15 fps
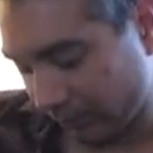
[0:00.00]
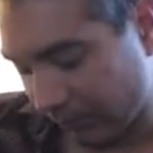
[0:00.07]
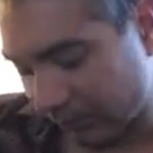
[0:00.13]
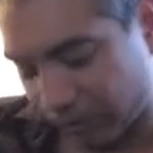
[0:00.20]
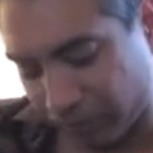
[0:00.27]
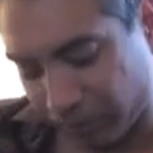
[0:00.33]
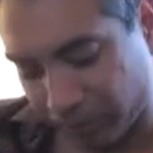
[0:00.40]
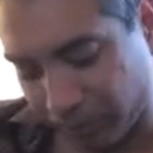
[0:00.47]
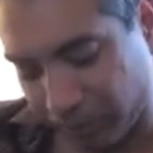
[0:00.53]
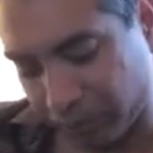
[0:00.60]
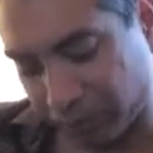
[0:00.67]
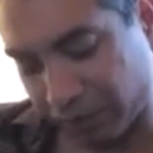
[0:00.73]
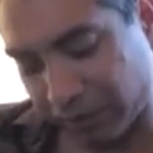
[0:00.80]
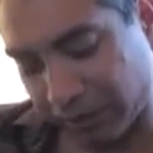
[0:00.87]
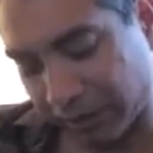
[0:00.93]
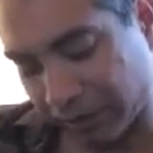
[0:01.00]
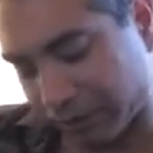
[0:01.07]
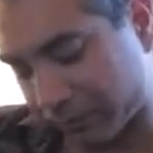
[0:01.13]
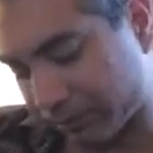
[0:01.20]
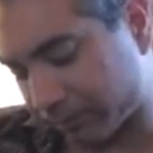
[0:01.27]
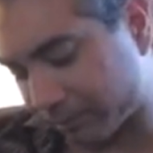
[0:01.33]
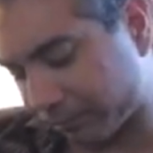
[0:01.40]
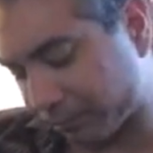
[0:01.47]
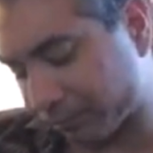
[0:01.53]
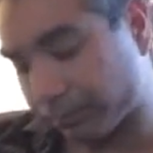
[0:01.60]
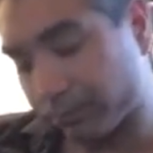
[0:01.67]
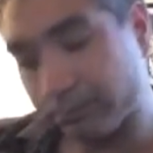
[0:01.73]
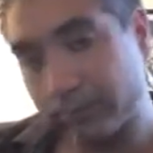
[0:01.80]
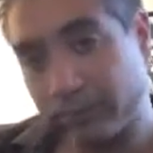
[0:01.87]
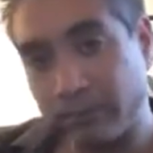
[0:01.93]
is from your strings.
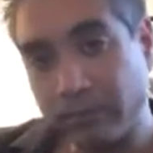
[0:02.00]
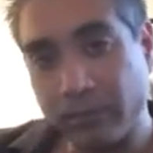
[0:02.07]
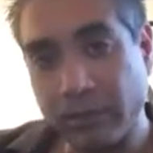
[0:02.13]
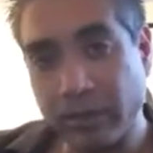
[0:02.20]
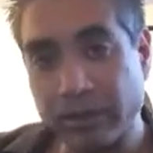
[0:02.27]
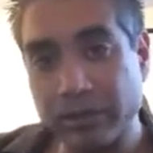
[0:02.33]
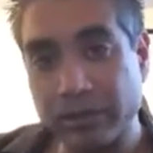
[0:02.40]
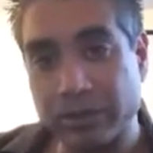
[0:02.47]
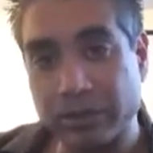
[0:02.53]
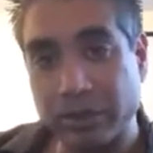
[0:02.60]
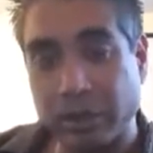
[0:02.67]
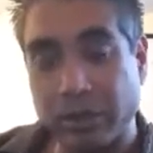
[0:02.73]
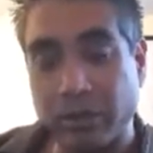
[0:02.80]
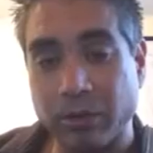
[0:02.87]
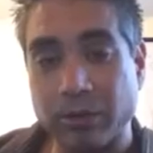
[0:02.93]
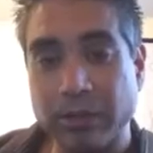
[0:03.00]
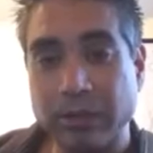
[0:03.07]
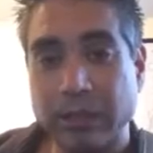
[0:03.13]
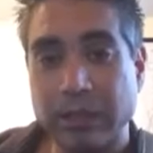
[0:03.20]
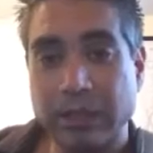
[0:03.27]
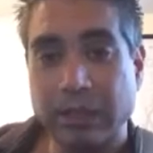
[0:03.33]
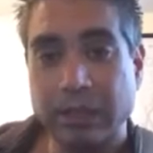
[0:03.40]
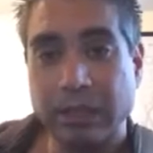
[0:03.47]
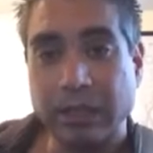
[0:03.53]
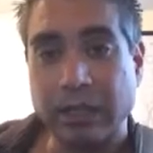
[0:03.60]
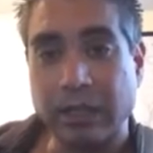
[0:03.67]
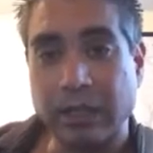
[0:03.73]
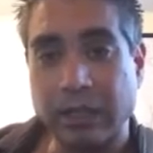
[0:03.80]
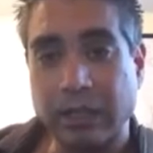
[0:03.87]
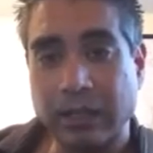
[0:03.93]
So
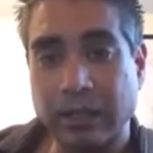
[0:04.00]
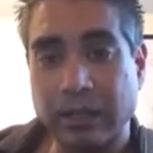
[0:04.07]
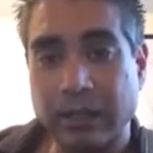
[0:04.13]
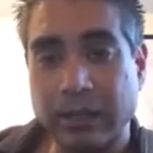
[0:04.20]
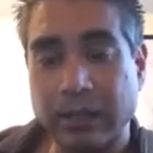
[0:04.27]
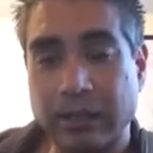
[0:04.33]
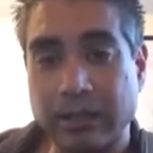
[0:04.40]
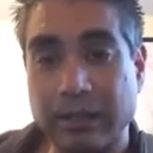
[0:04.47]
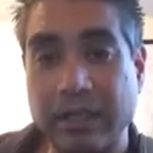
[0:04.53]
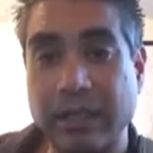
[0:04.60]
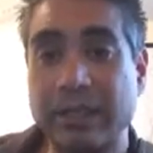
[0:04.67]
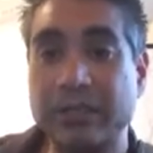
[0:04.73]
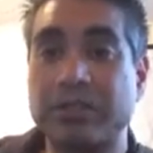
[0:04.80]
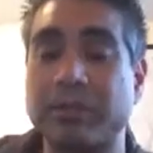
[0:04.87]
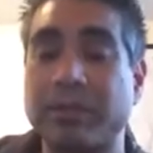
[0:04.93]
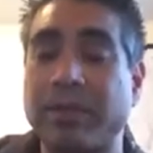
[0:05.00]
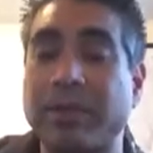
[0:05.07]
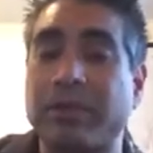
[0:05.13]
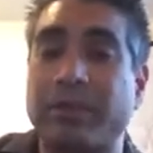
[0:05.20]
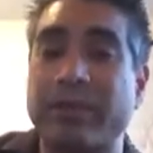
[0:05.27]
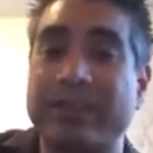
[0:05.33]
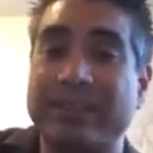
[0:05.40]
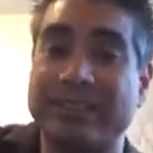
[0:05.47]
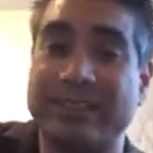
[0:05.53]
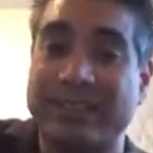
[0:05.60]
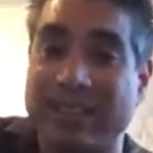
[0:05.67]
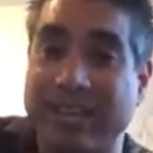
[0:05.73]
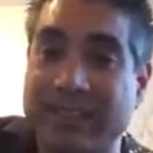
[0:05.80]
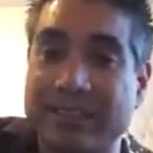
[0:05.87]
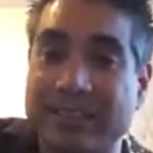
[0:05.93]
the answer, by the way, is
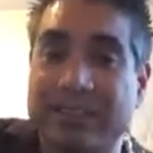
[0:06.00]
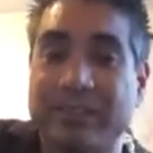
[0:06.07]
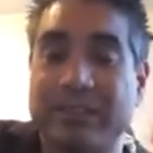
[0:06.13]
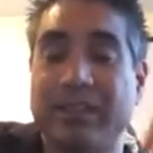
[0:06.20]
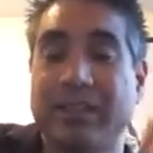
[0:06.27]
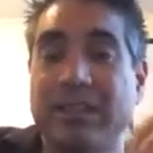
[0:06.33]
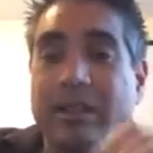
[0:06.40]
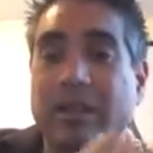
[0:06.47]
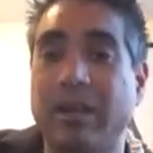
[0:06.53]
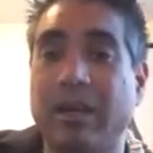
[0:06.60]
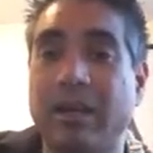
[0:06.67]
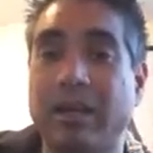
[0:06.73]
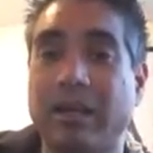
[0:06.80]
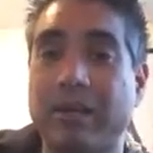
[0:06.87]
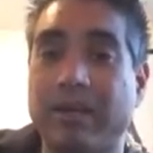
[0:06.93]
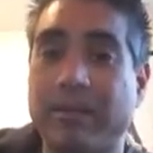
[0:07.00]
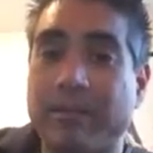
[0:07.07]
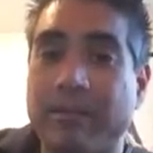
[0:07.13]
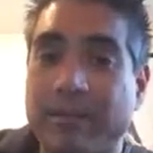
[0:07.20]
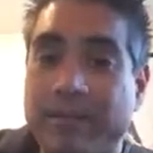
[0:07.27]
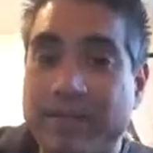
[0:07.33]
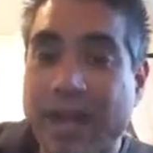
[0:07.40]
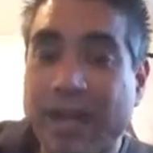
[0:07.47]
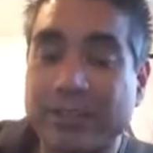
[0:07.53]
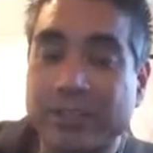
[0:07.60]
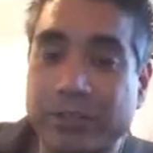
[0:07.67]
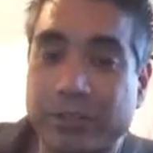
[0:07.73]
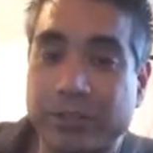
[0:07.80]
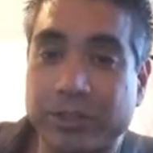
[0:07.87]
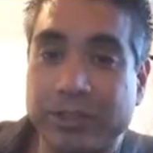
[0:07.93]
yes. Fat
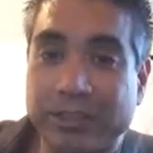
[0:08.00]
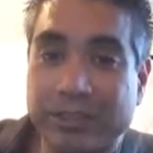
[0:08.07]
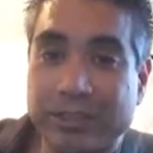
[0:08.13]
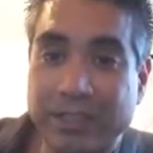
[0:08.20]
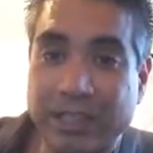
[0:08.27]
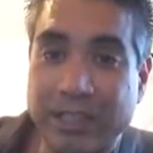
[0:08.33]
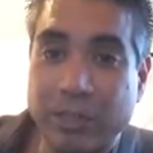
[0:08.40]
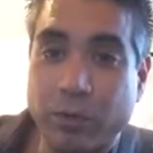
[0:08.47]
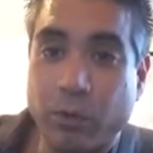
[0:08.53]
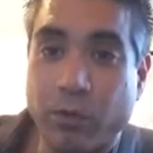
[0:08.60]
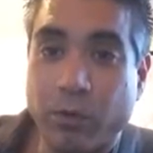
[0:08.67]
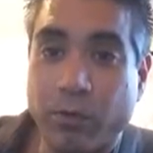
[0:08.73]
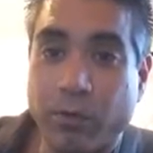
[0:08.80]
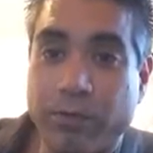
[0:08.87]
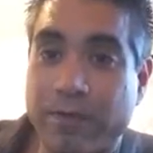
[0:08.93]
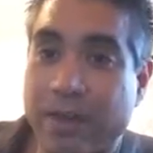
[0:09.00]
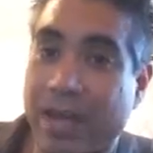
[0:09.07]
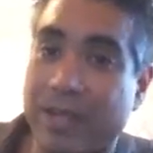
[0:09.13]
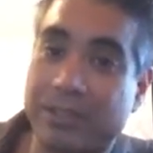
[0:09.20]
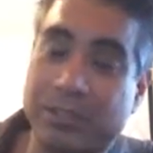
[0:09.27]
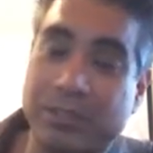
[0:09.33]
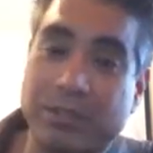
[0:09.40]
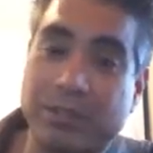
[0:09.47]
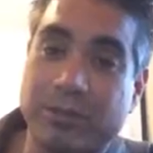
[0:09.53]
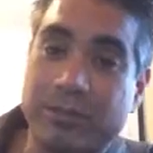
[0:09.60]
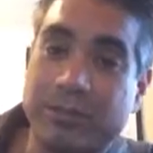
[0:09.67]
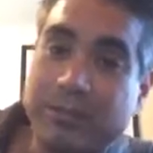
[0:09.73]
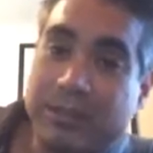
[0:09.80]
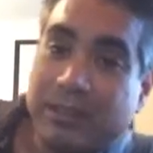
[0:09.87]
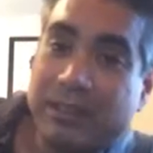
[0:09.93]
strings equal fat tone.
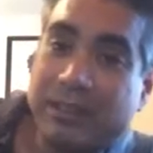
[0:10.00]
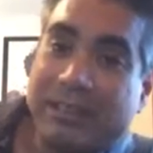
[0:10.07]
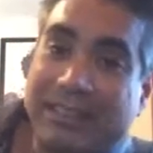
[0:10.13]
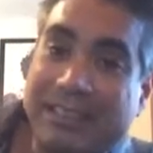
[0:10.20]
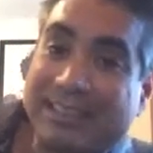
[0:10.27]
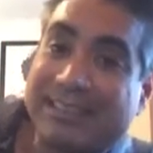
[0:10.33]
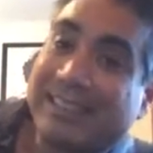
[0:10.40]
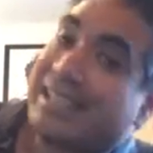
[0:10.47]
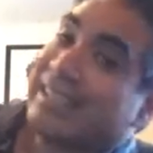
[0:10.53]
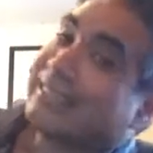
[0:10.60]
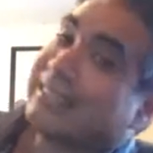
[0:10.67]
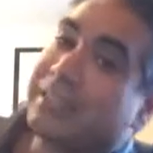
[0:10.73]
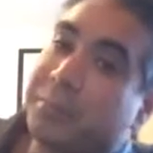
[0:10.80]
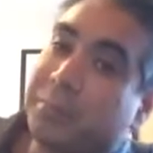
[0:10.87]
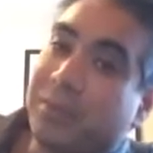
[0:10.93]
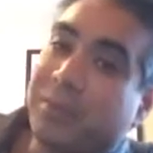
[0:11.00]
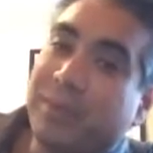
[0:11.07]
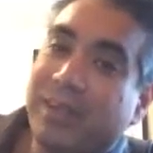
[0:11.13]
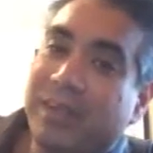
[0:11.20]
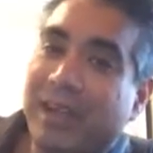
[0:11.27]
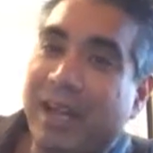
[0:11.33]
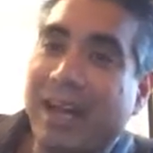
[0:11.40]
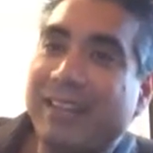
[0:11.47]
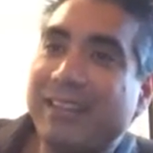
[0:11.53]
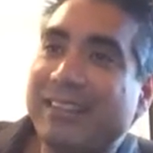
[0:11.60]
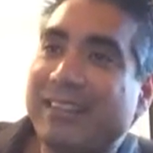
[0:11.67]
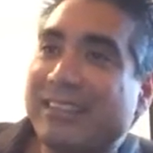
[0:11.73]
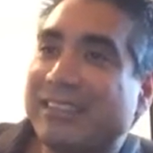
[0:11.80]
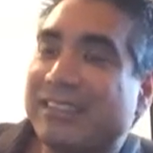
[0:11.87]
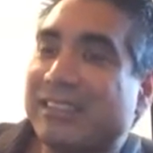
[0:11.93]
It's that simple. I
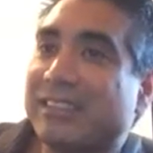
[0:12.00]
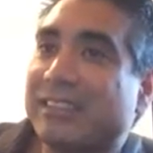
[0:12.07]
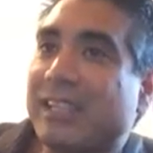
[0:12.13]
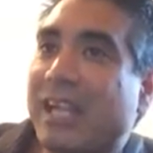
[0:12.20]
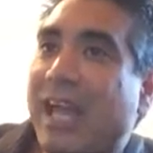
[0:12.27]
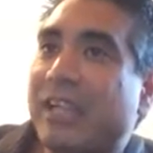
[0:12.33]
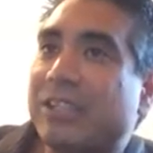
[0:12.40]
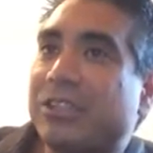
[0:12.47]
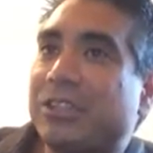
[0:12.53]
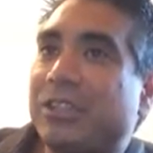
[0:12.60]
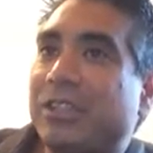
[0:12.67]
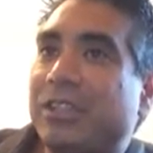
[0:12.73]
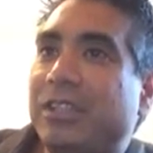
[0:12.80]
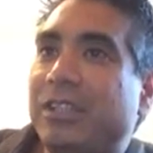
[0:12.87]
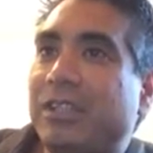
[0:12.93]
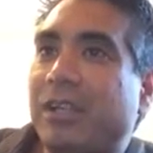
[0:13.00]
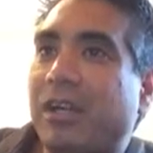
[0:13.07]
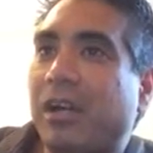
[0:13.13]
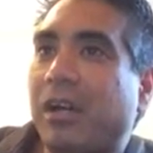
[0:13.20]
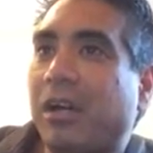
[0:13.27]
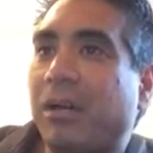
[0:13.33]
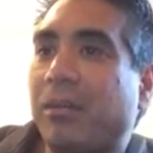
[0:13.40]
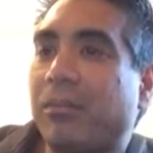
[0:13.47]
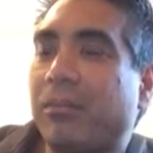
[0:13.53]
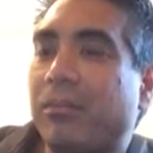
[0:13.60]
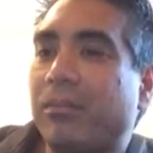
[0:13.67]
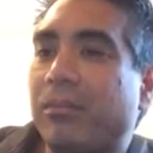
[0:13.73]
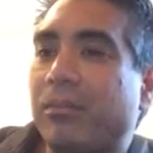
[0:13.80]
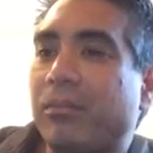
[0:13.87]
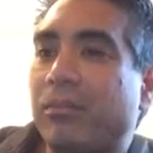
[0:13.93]
think this is actually
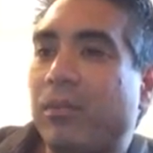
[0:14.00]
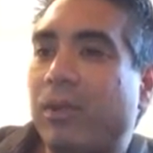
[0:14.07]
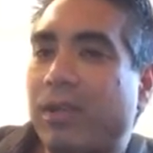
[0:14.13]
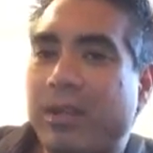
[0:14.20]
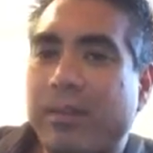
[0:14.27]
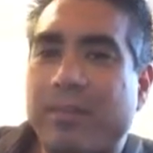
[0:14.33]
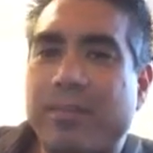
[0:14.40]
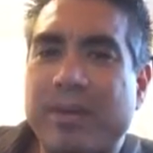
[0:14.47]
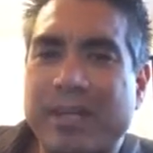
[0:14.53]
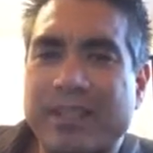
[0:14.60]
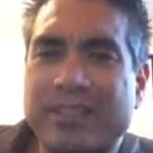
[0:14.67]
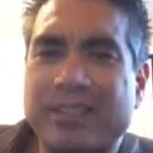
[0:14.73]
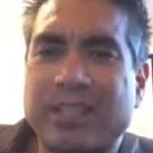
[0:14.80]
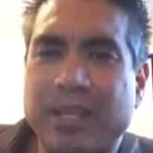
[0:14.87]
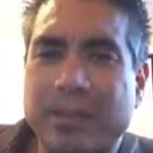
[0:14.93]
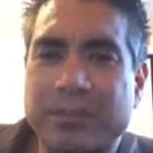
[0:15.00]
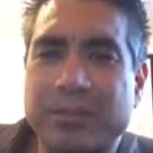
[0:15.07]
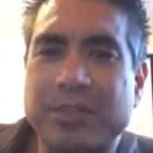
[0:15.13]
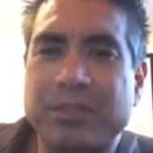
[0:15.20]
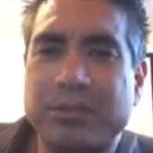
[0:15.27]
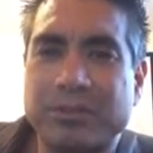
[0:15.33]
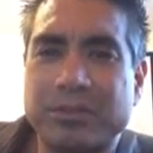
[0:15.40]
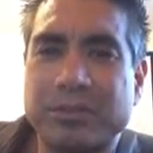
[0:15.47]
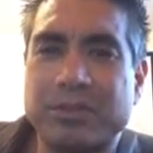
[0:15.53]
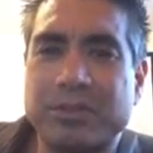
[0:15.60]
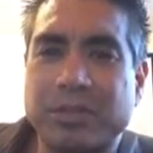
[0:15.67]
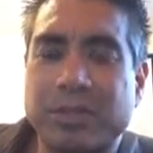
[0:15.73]
one of the best kept secrets of